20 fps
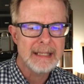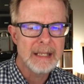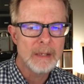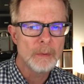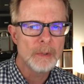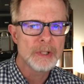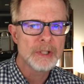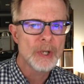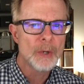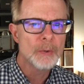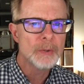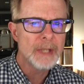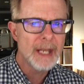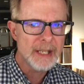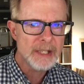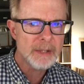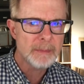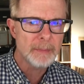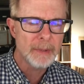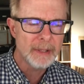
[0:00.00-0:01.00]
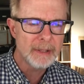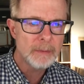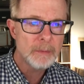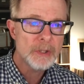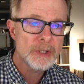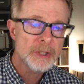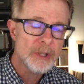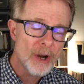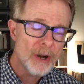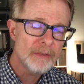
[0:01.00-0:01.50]
He was so desperate. He was
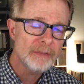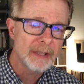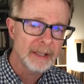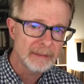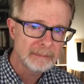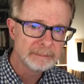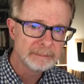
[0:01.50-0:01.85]
starving.